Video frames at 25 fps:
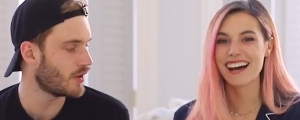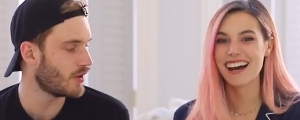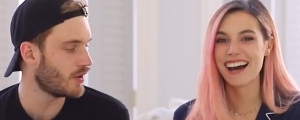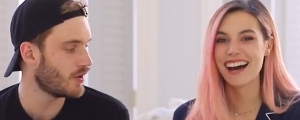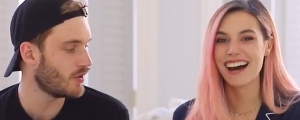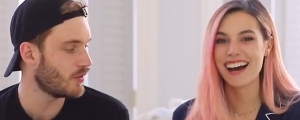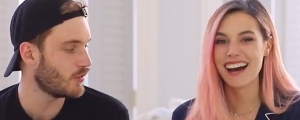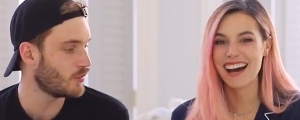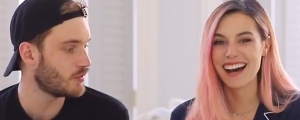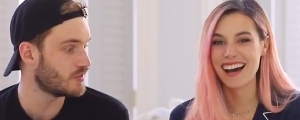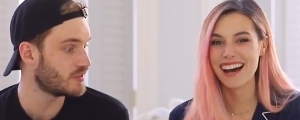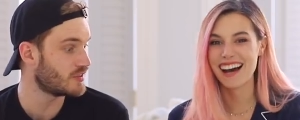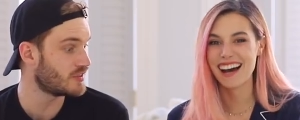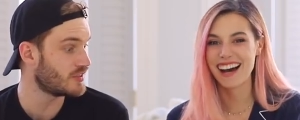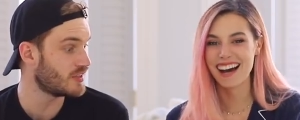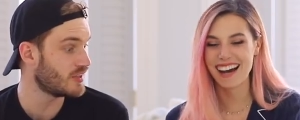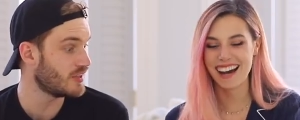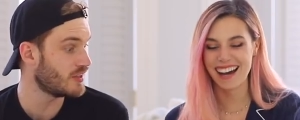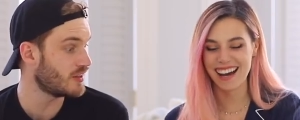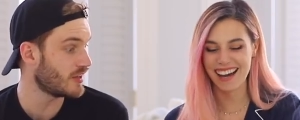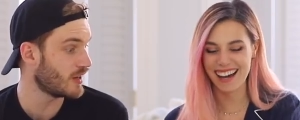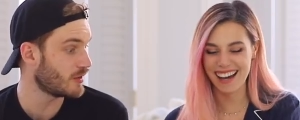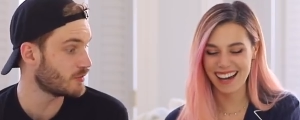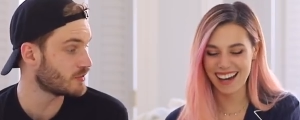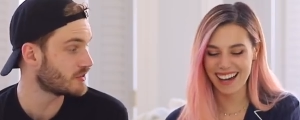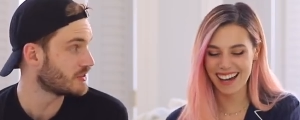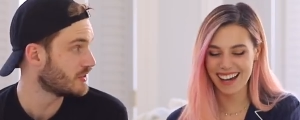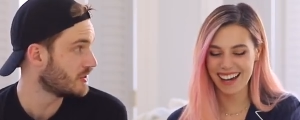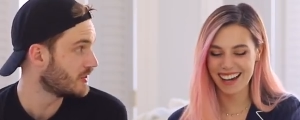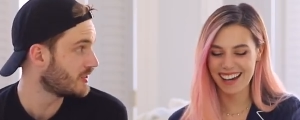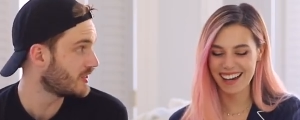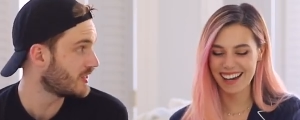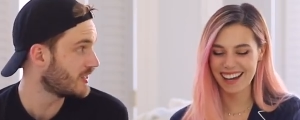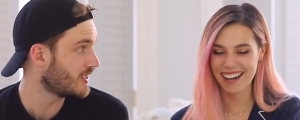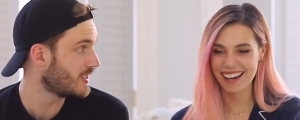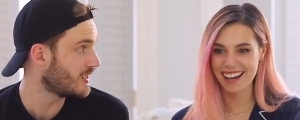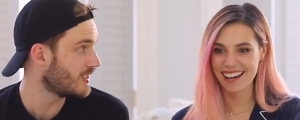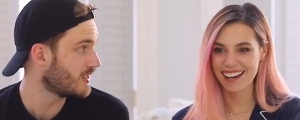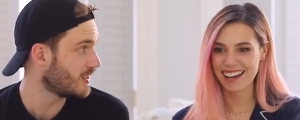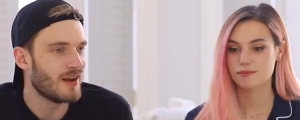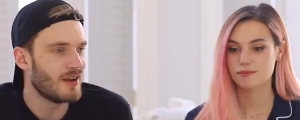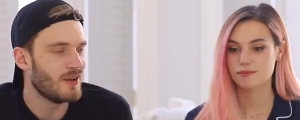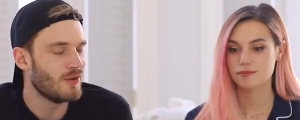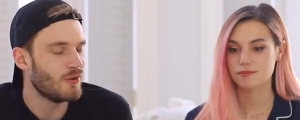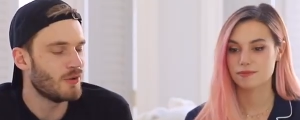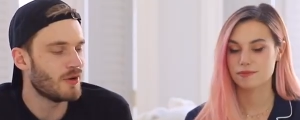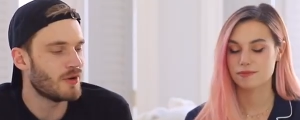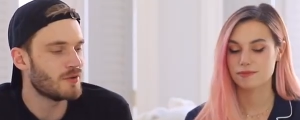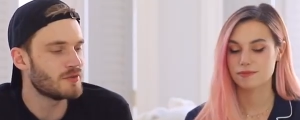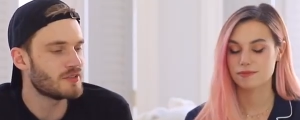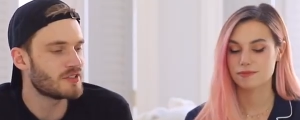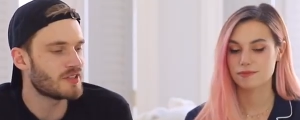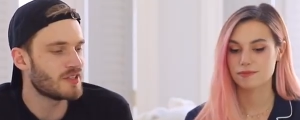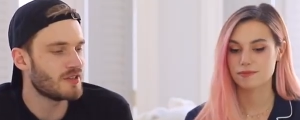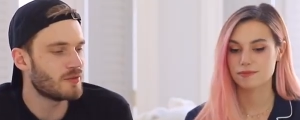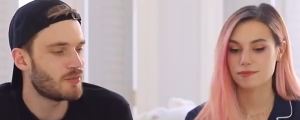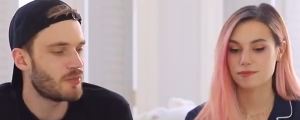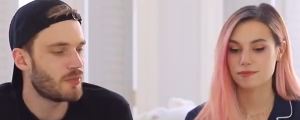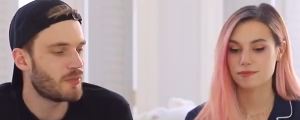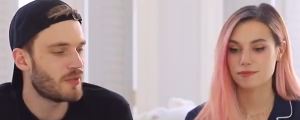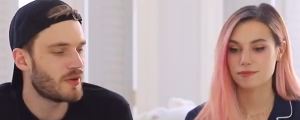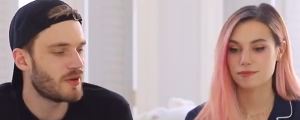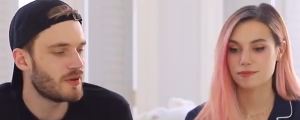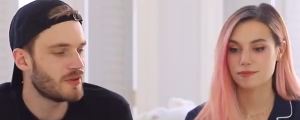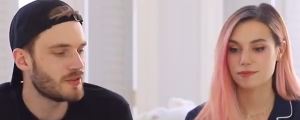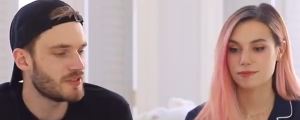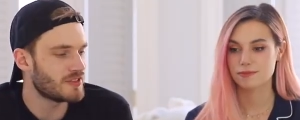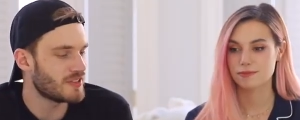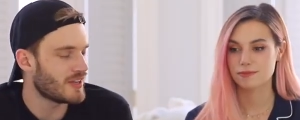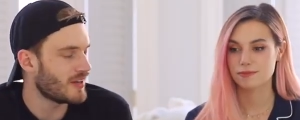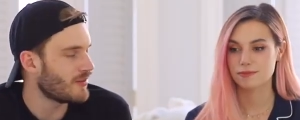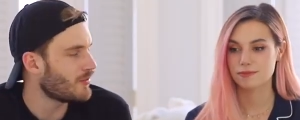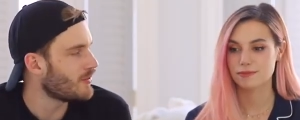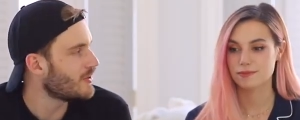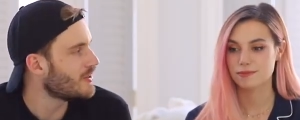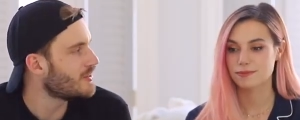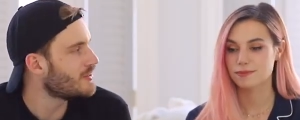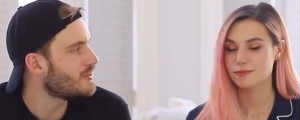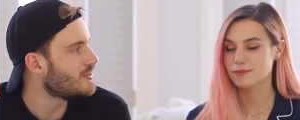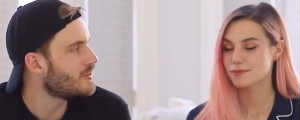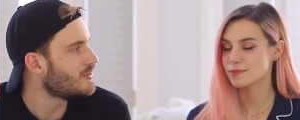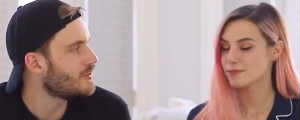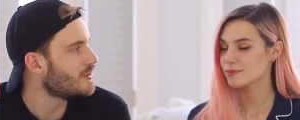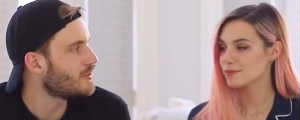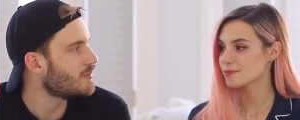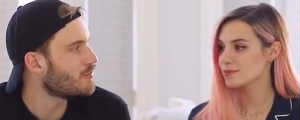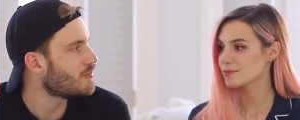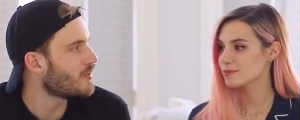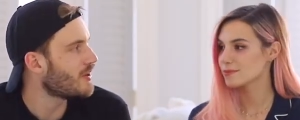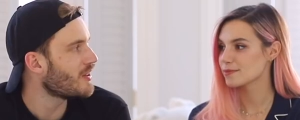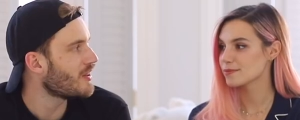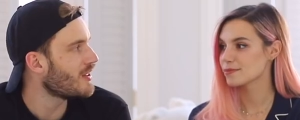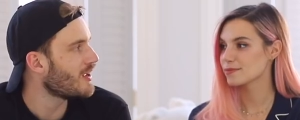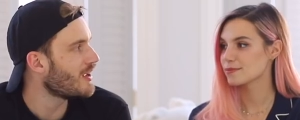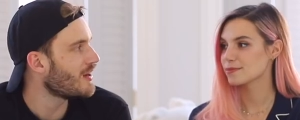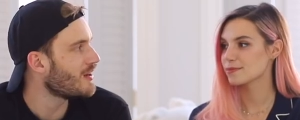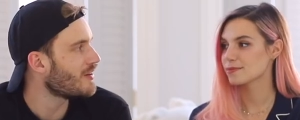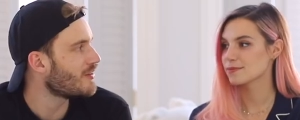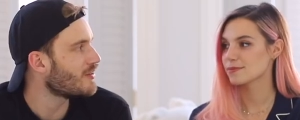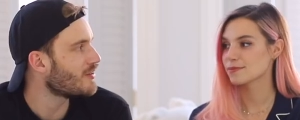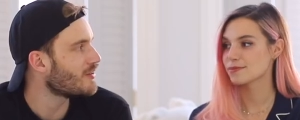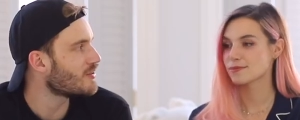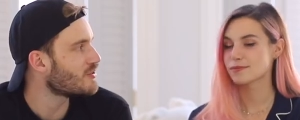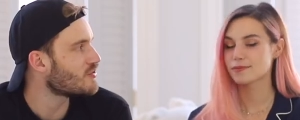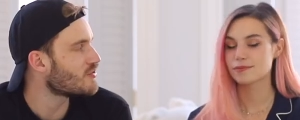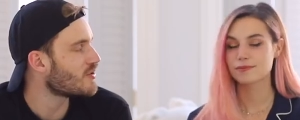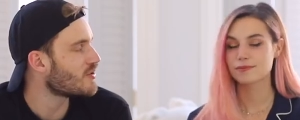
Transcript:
Speaker 1: worried you would see that I was looking. I knew I was gonna propose. I wanted to do it by the end of the